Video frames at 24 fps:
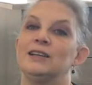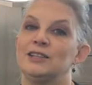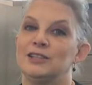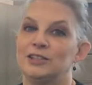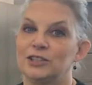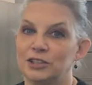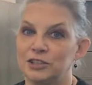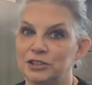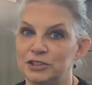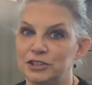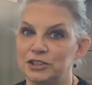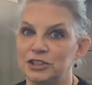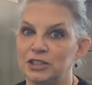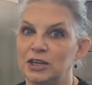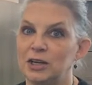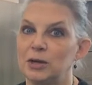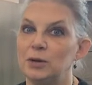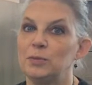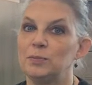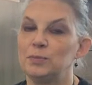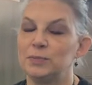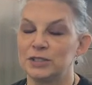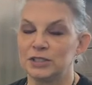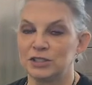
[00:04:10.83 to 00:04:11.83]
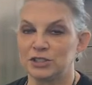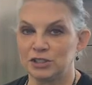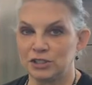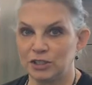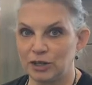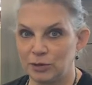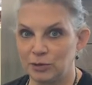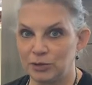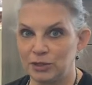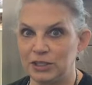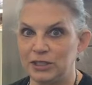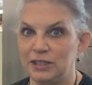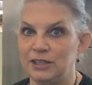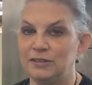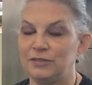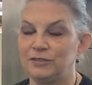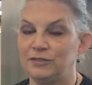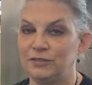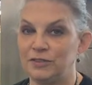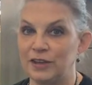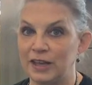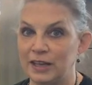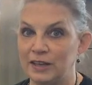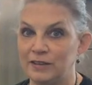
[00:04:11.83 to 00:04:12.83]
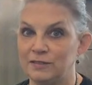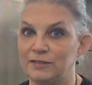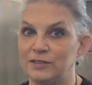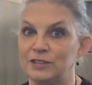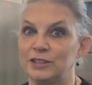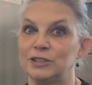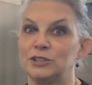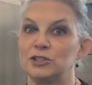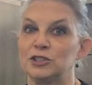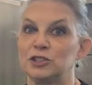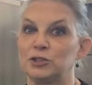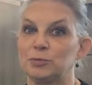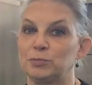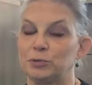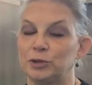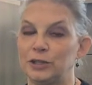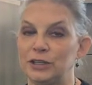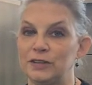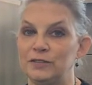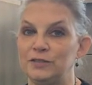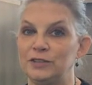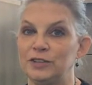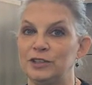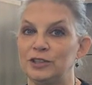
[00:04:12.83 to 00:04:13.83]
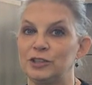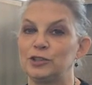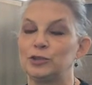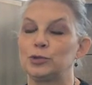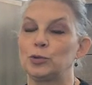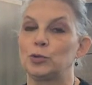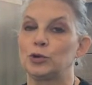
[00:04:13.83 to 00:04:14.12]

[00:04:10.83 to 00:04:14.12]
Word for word: Tulsa, Muskogee, Fayetteville, Springfield,